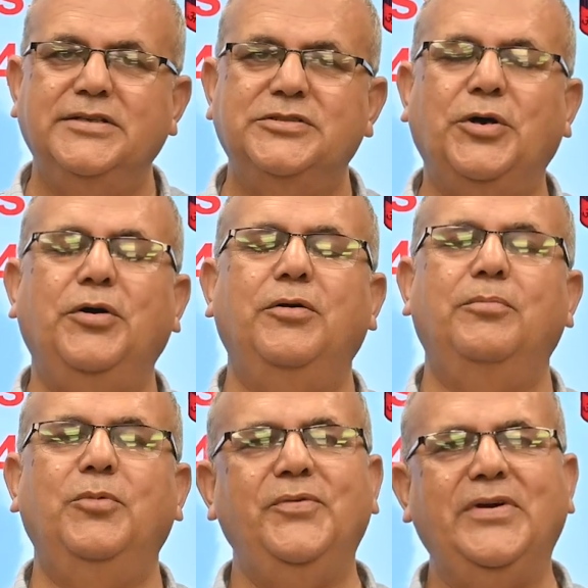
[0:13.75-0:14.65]

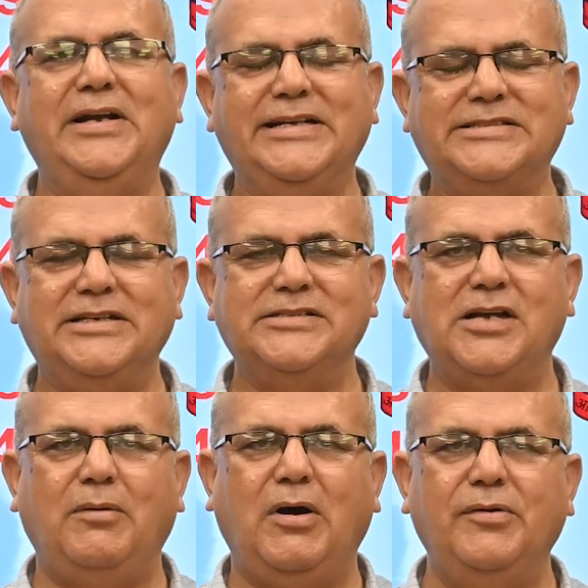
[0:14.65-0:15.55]
So we will discuss
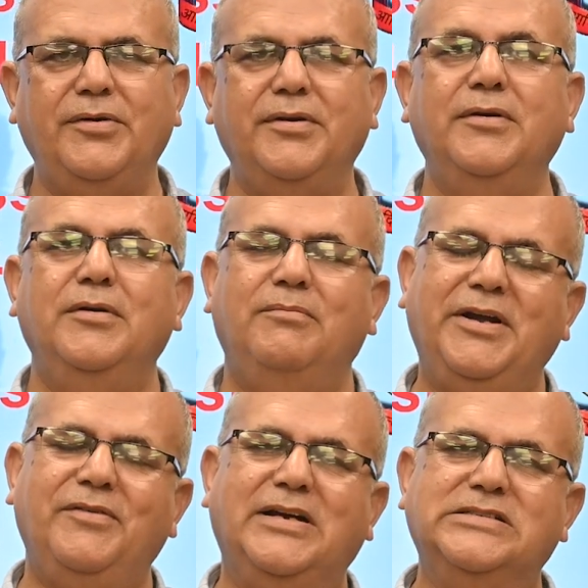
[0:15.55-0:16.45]
about
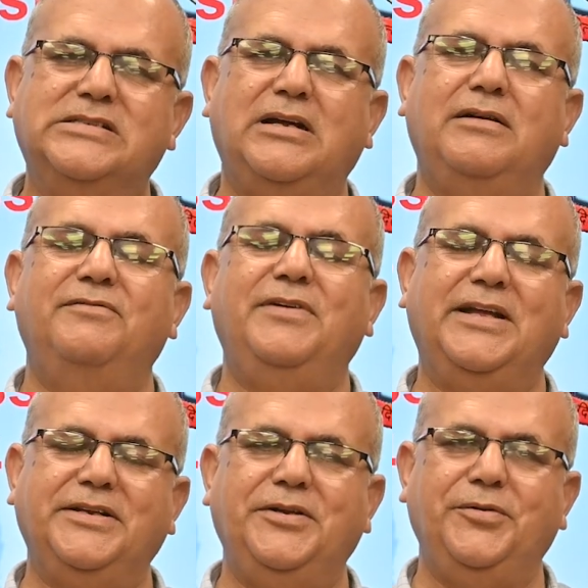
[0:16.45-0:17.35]
what was the
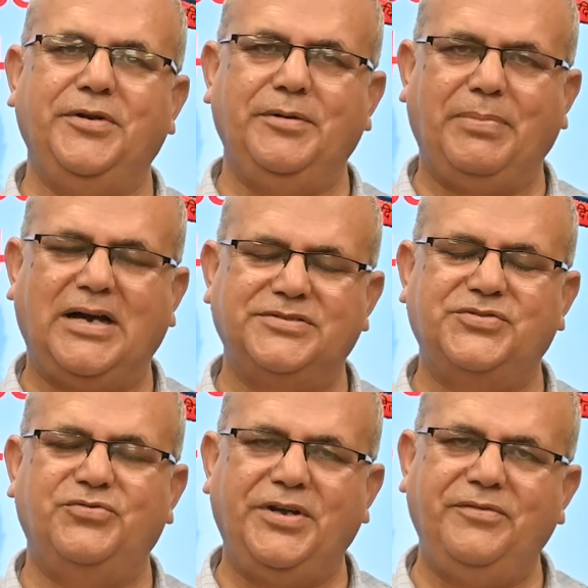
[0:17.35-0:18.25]
weather during
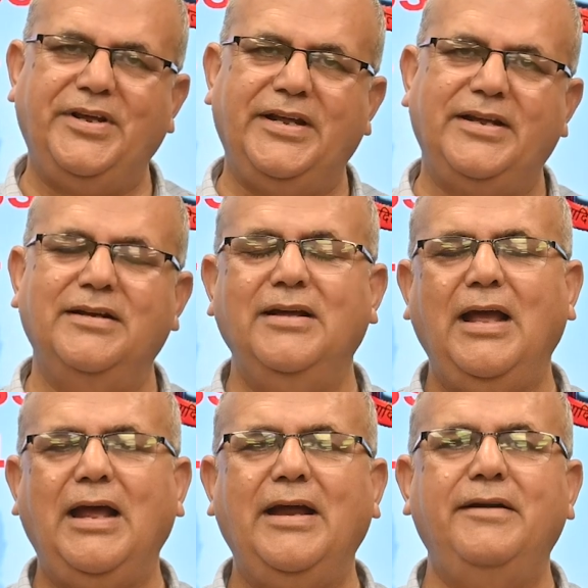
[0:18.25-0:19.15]
past 1 week
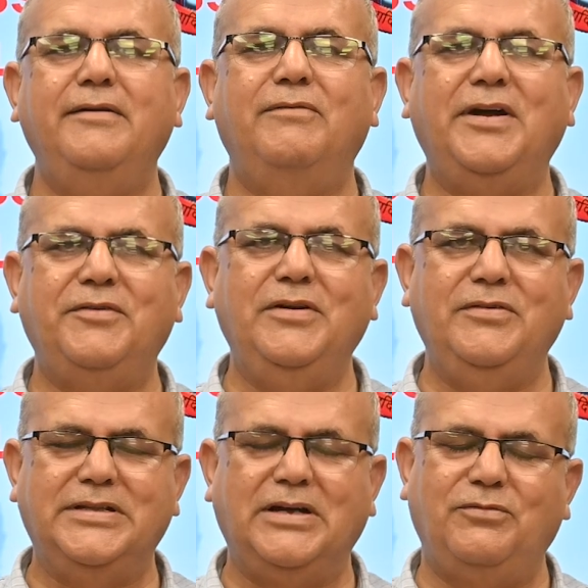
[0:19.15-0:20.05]
and what will
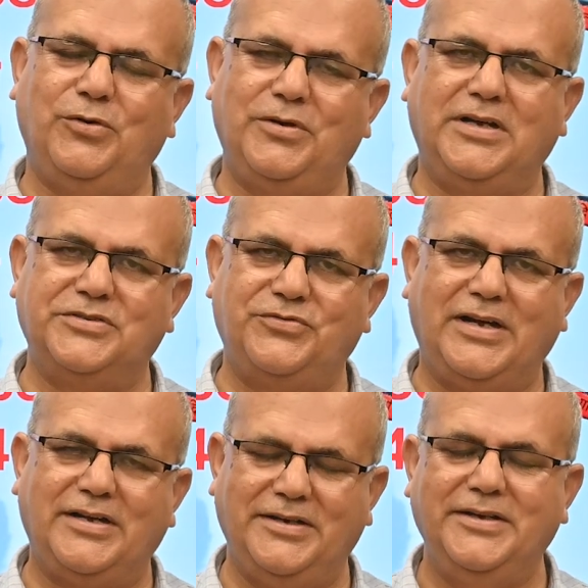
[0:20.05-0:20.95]
be the forecast
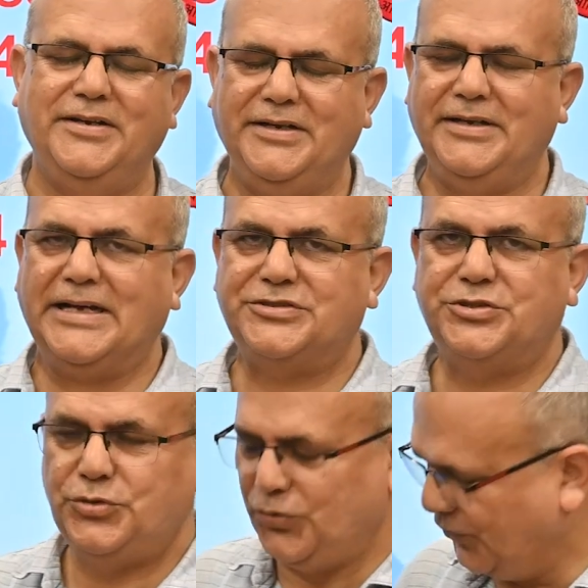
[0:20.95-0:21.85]
for next